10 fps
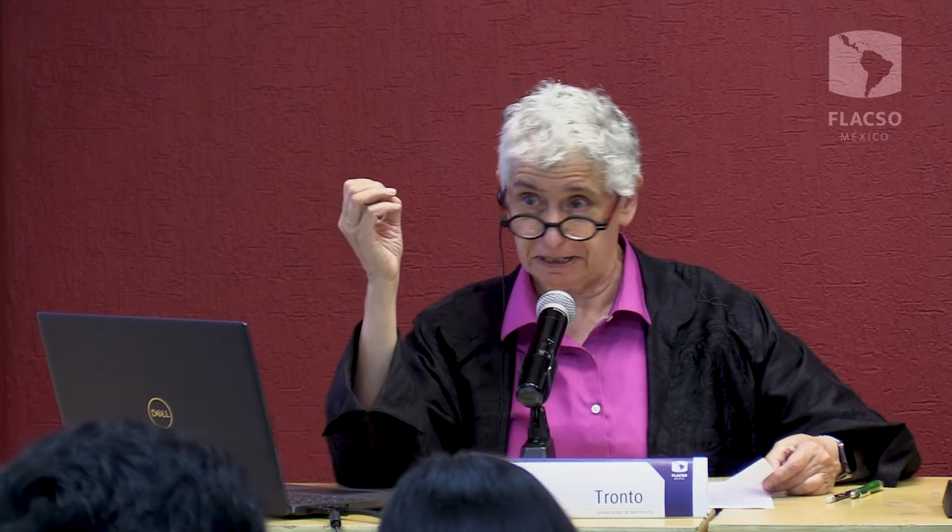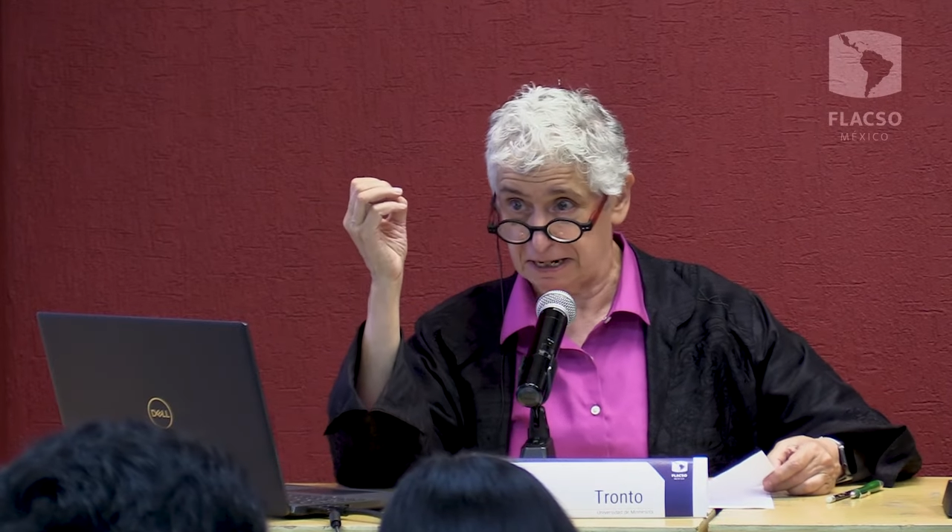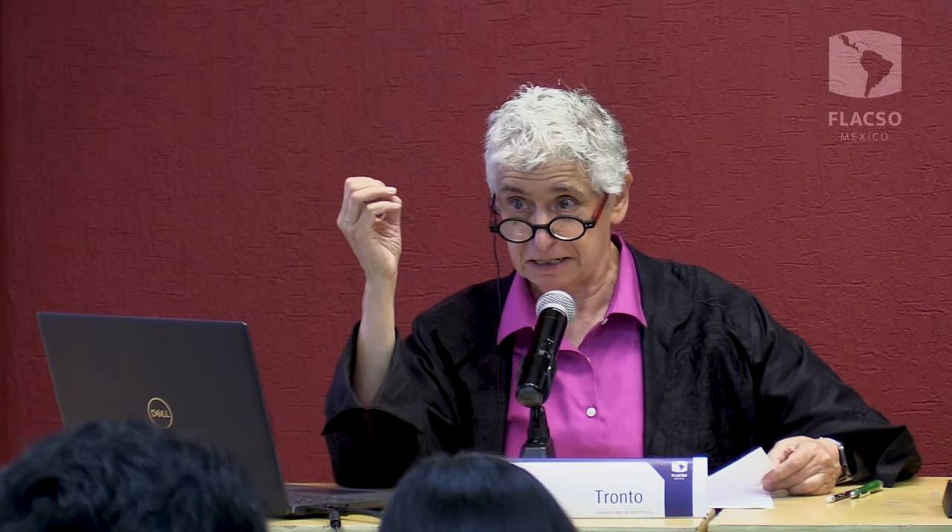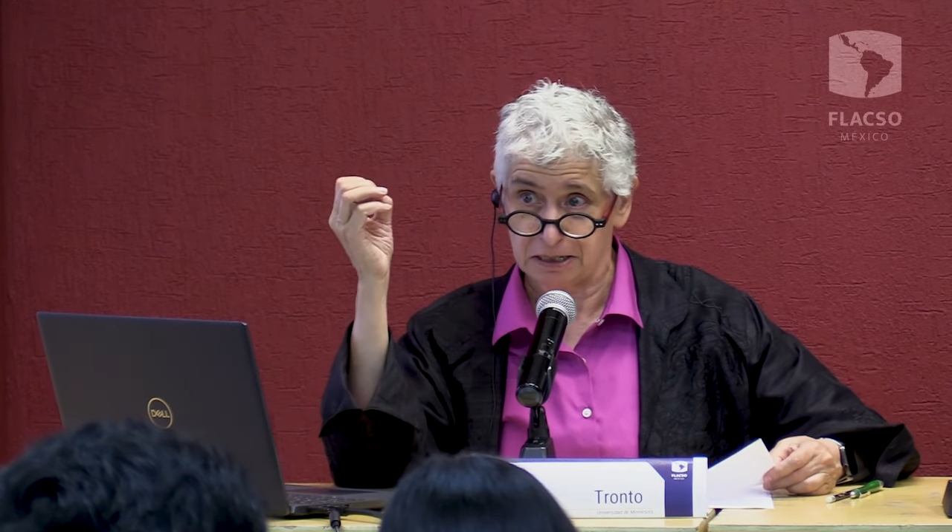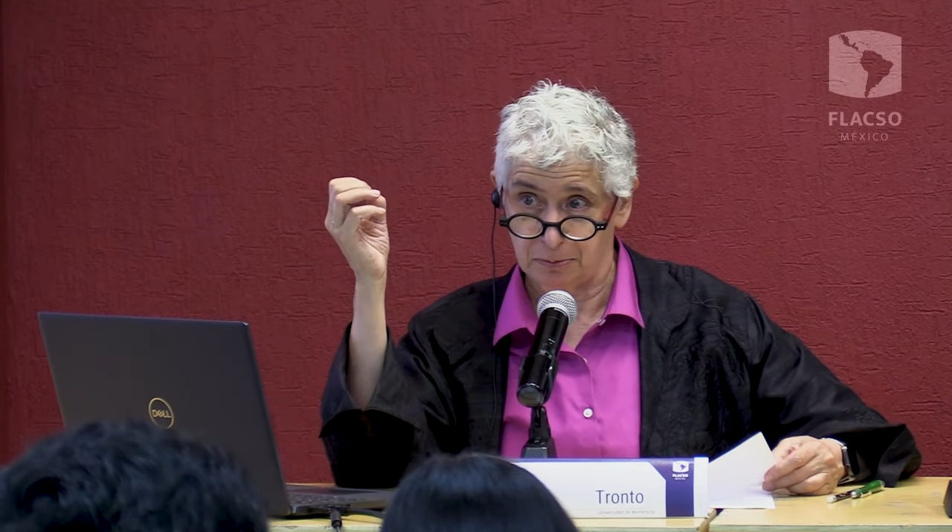
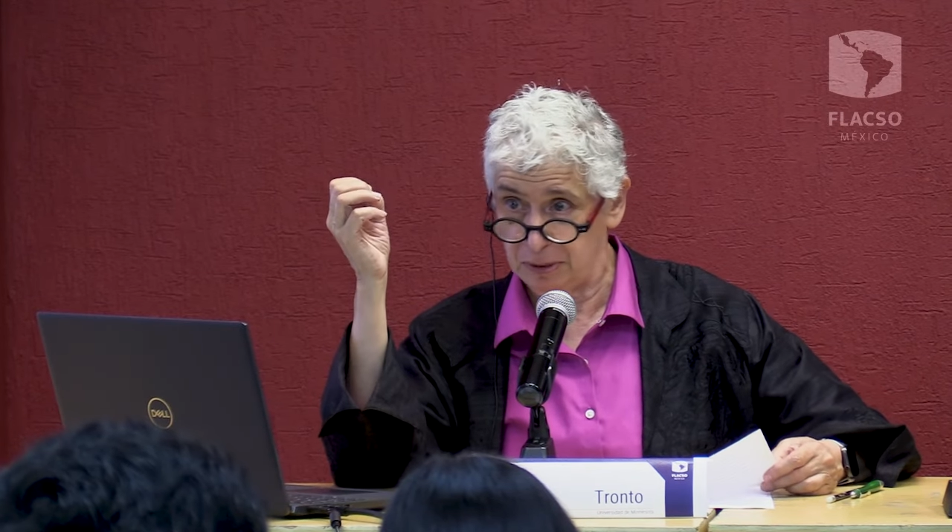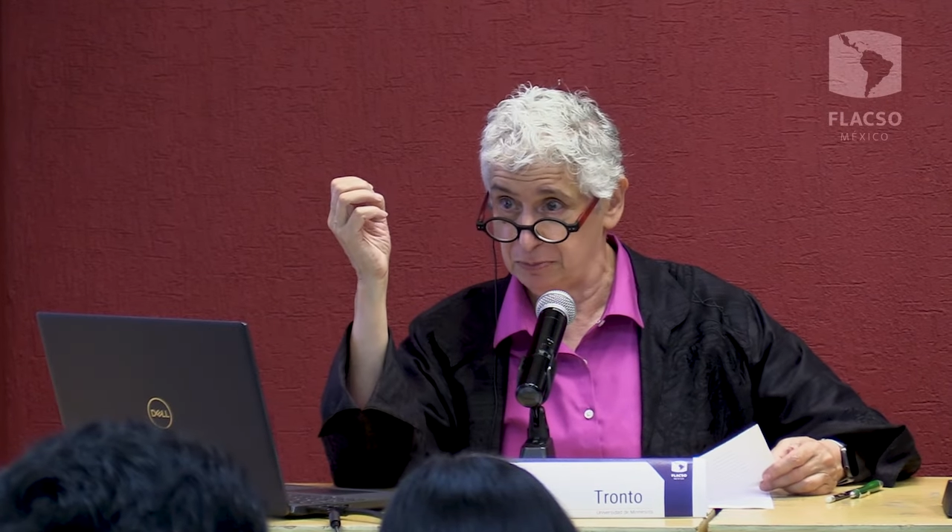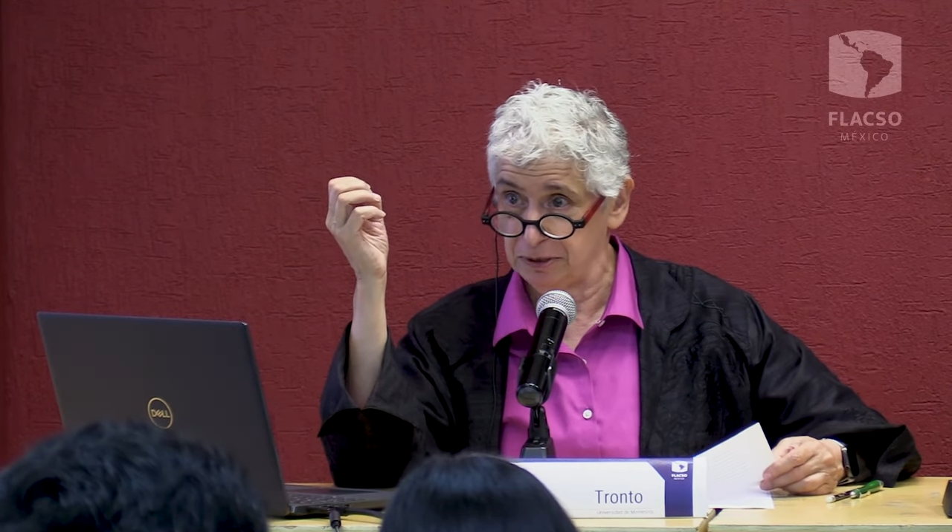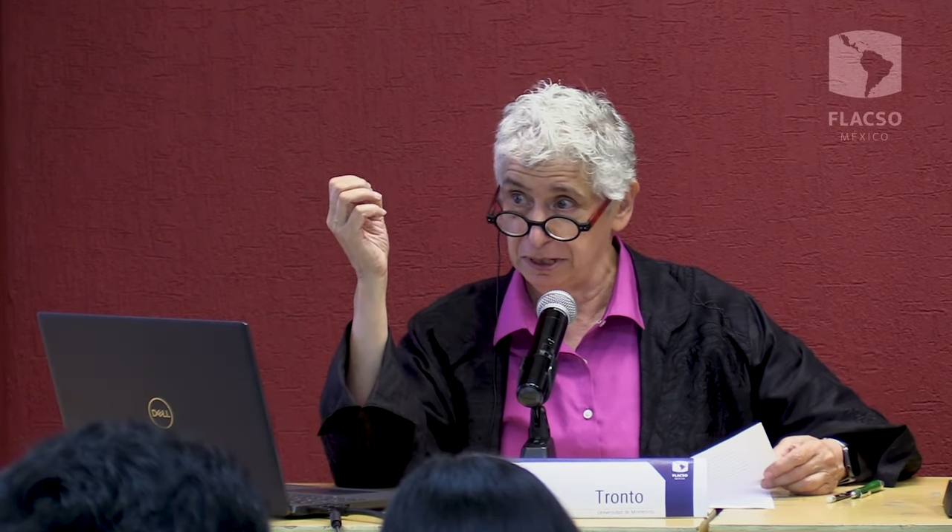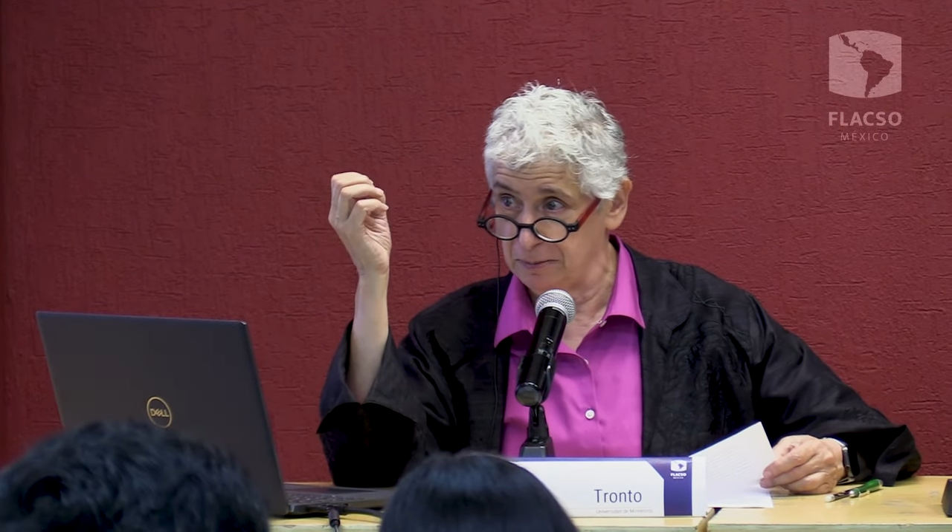next to
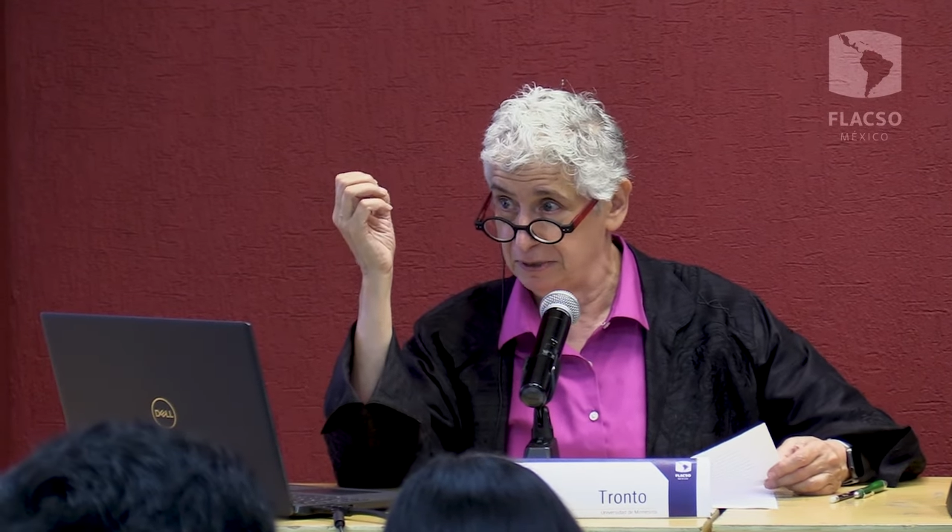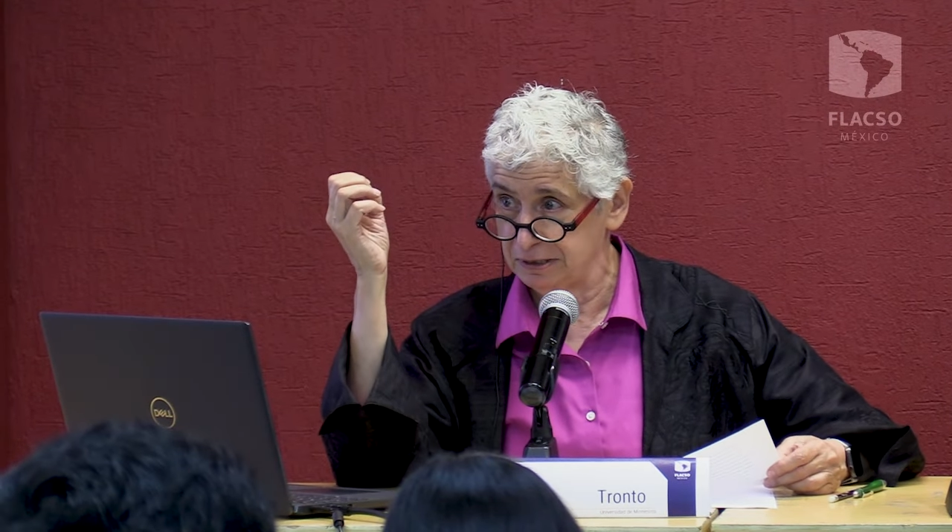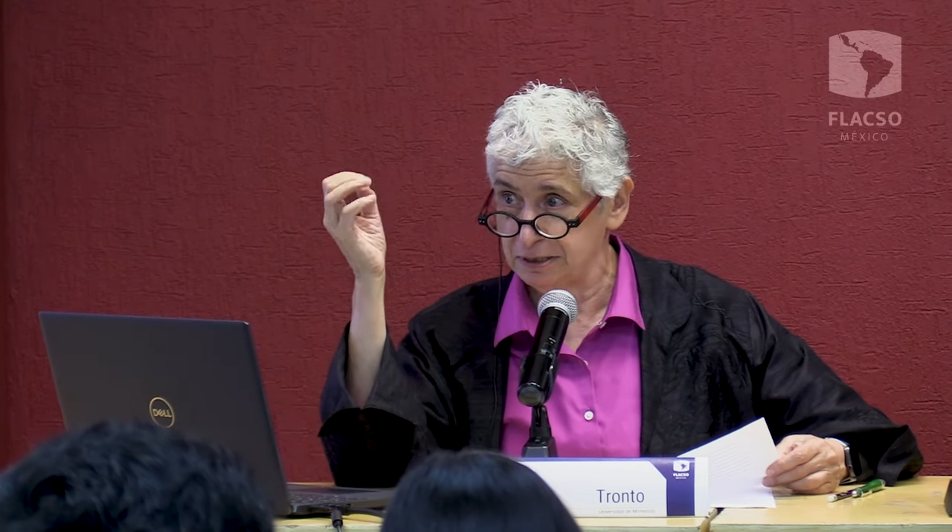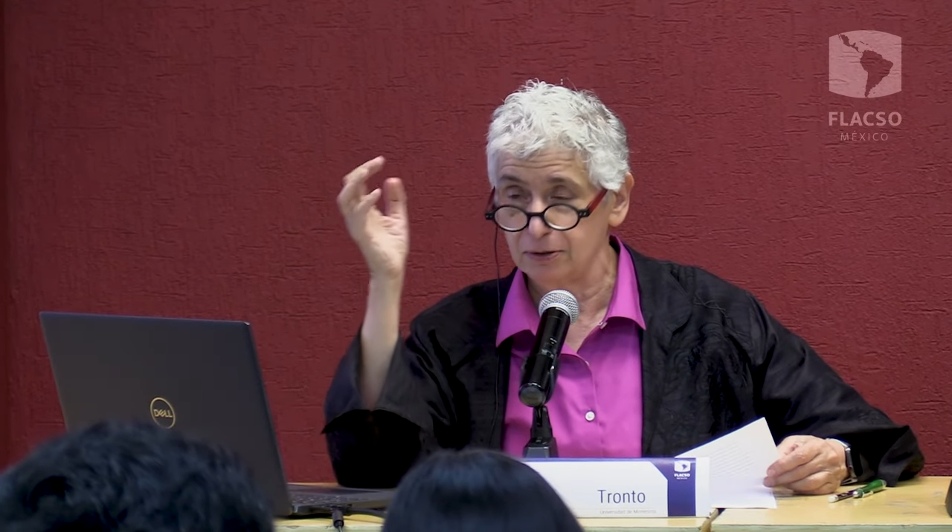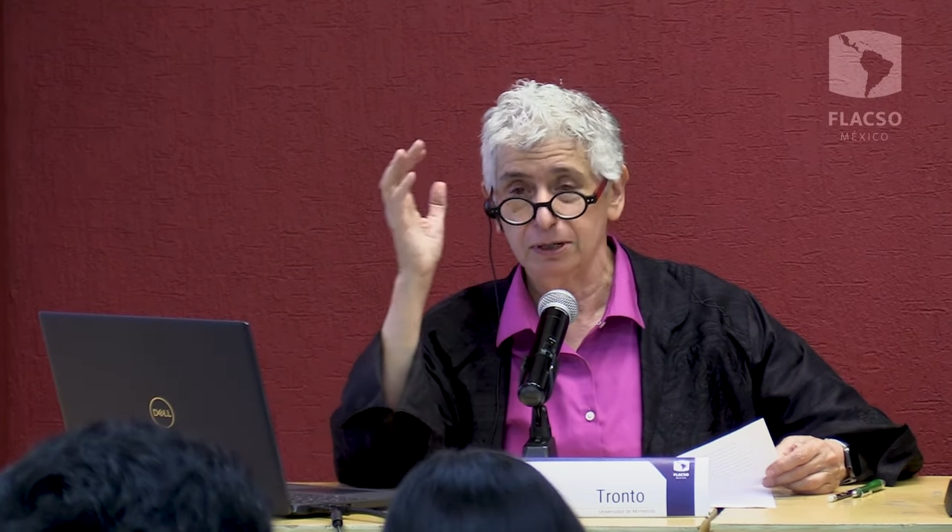people in the
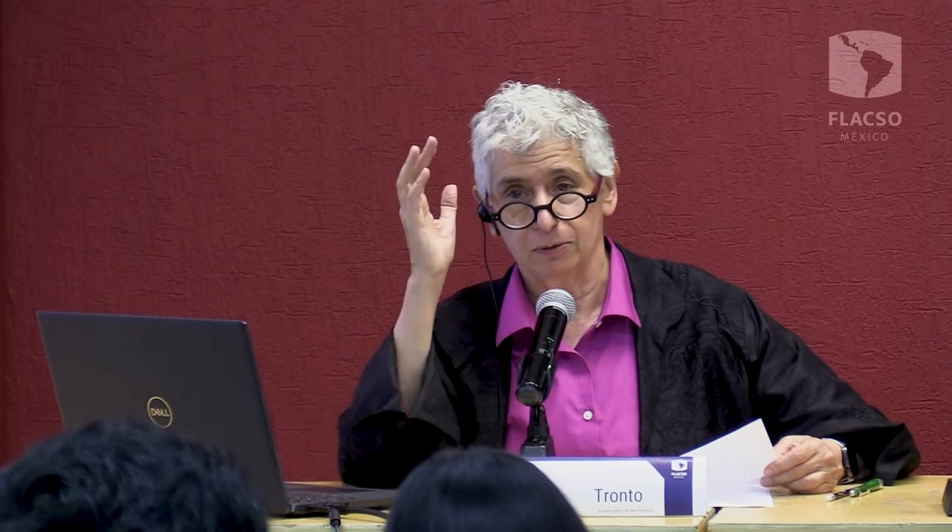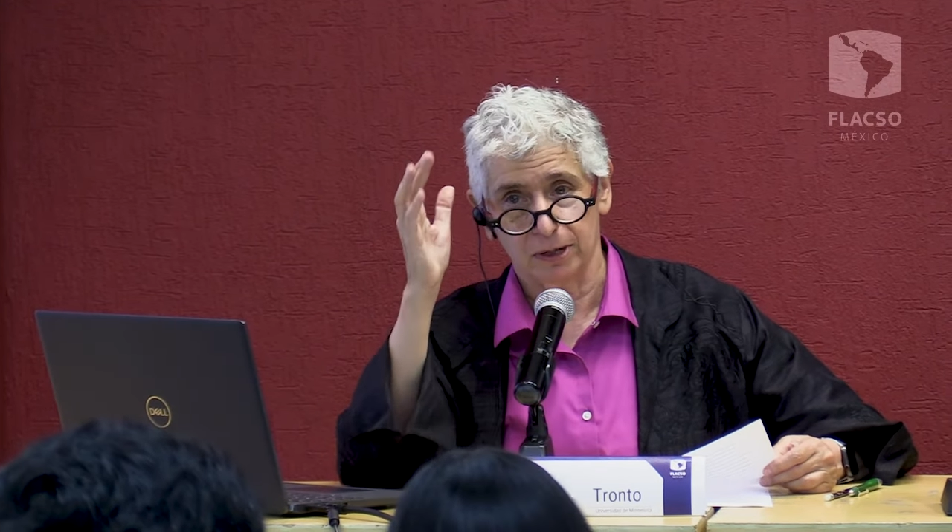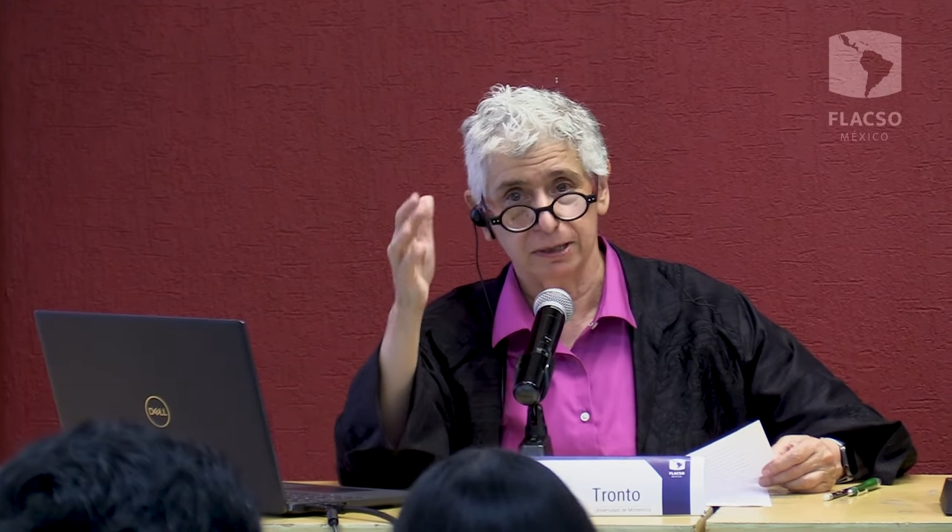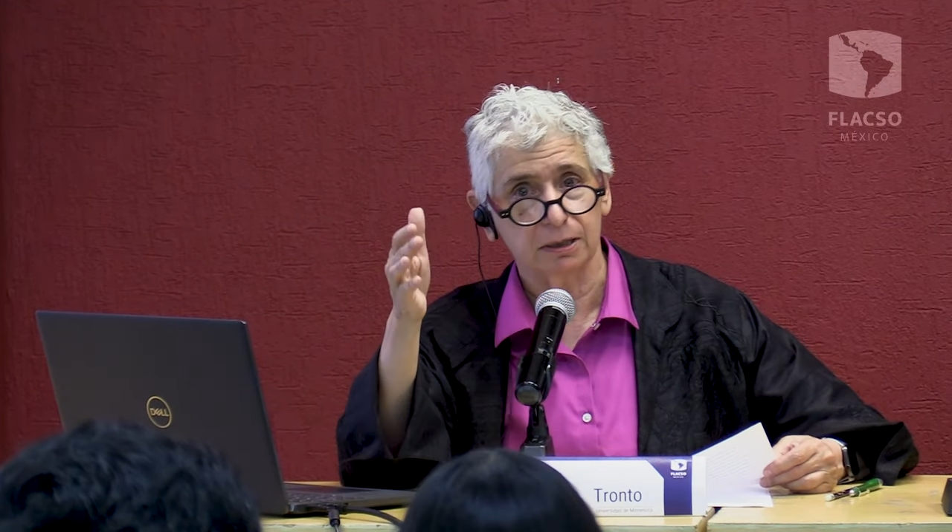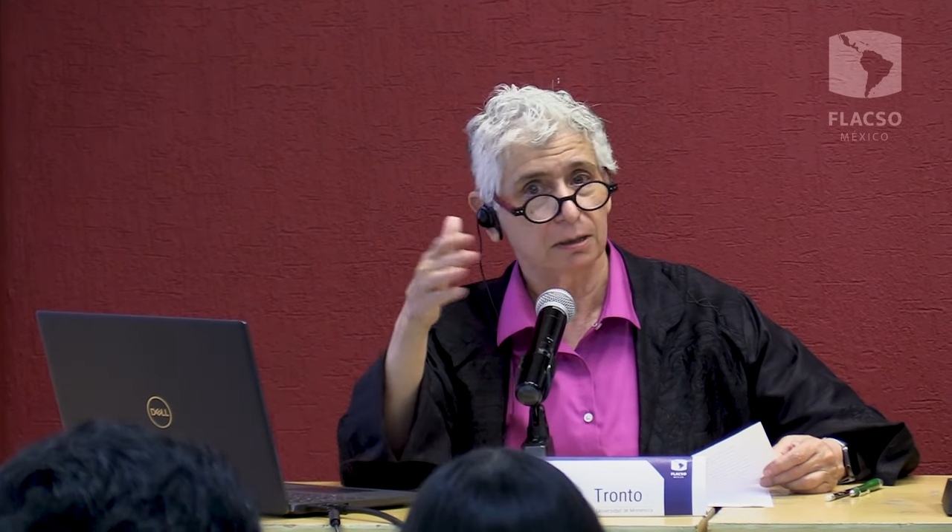military,
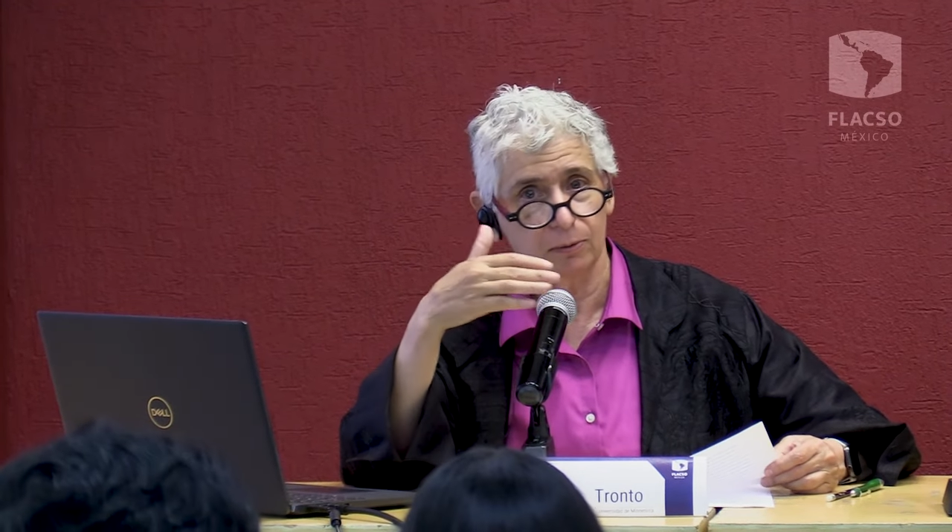right?